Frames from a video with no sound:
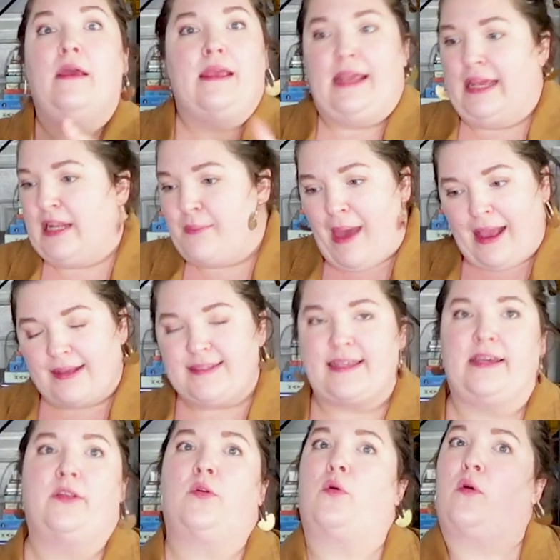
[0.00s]
in a
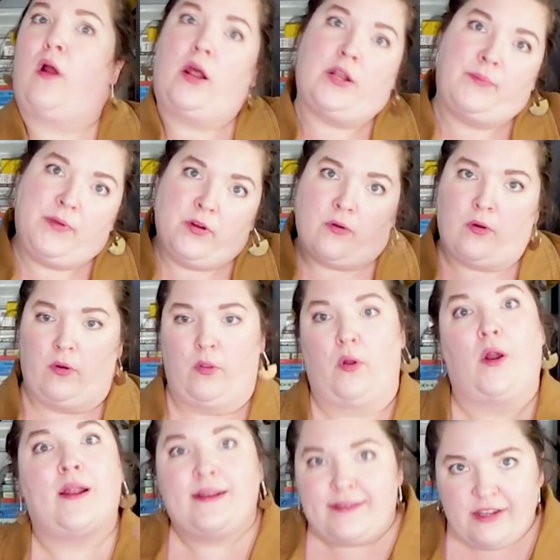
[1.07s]
magazine or on a mural
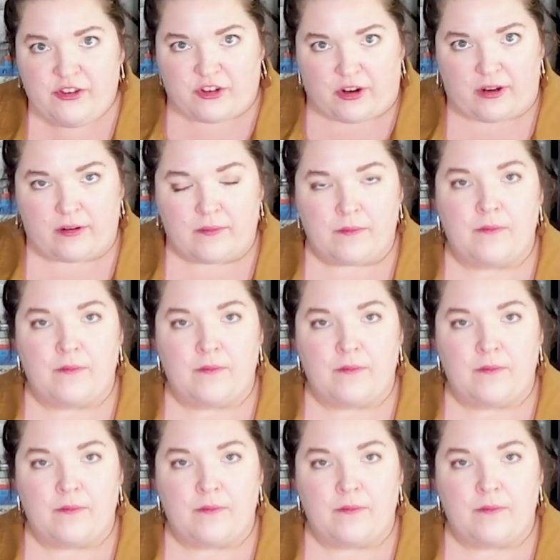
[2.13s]
or on a t-shirt.